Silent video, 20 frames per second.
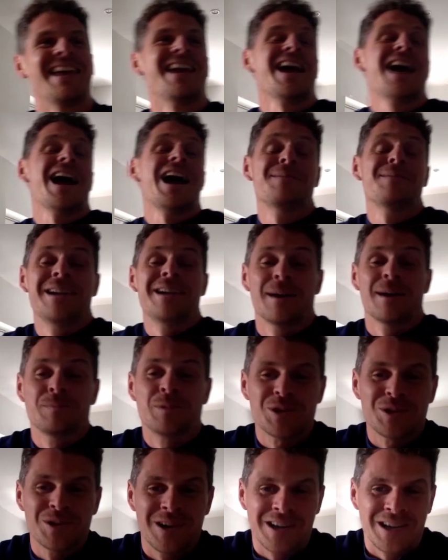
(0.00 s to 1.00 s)
I mean, I'm
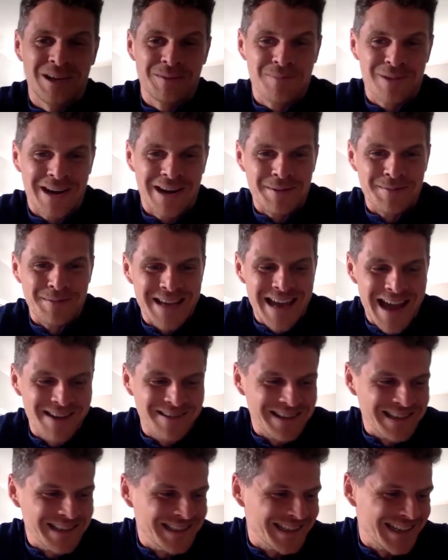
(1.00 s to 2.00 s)
sure I could bring him
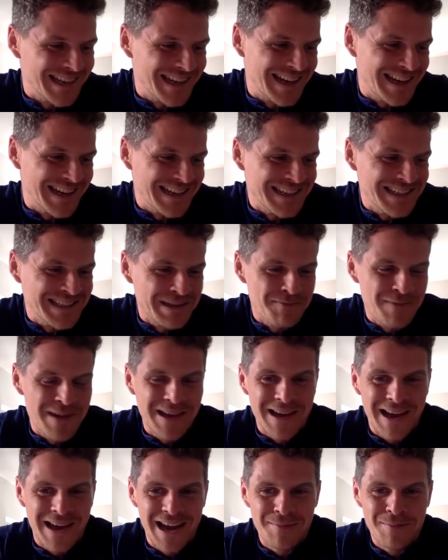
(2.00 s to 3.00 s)
down. He's a
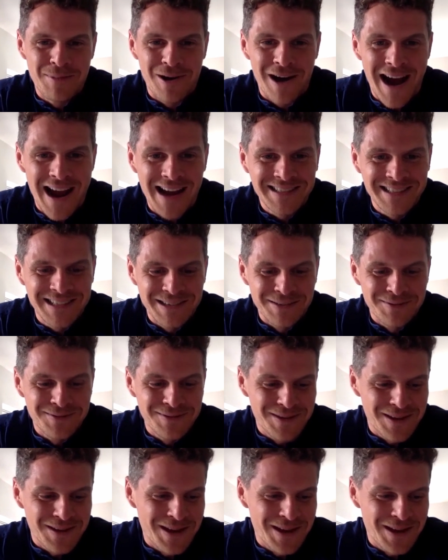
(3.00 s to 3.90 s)
bit hyperactive.